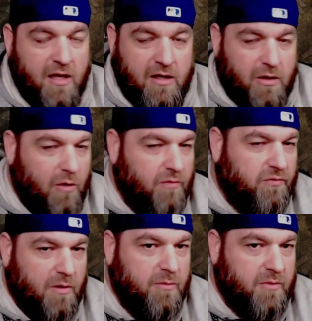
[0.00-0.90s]
go
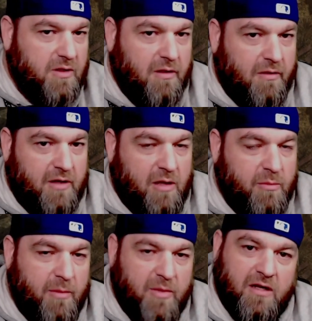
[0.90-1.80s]
from the
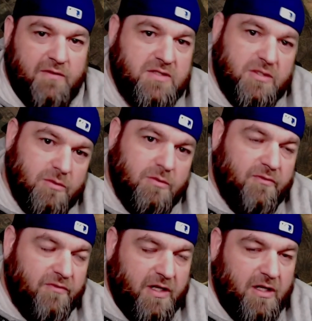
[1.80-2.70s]
commitment of 2
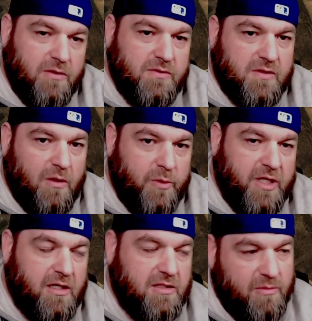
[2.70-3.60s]
videos a
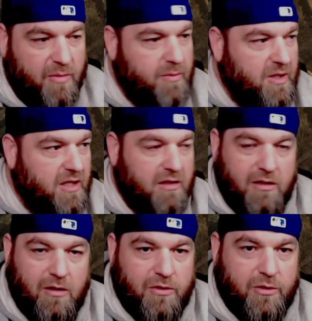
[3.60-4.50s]
week to maybe,
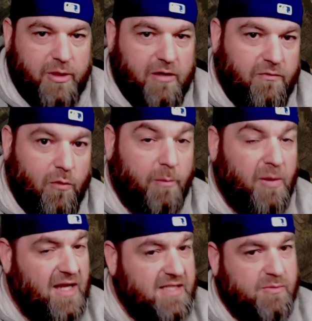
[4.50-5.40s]
3 or 4,
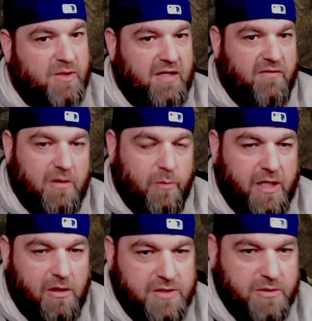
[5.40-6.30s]
possibly even a
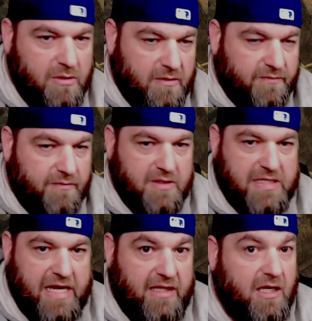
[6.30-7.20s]
week or 2 of
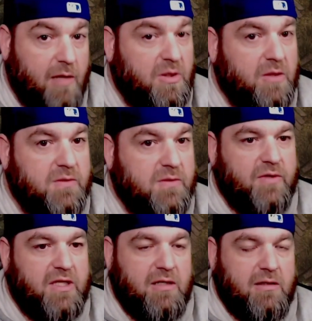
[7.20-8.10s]
daily uploads if we
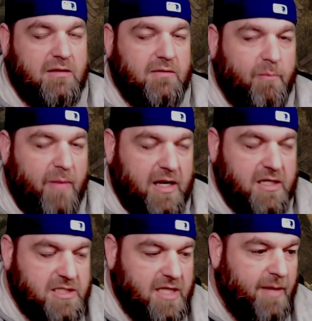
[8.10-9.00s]
can
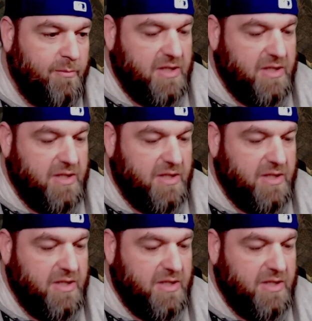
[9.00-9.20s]
manage that.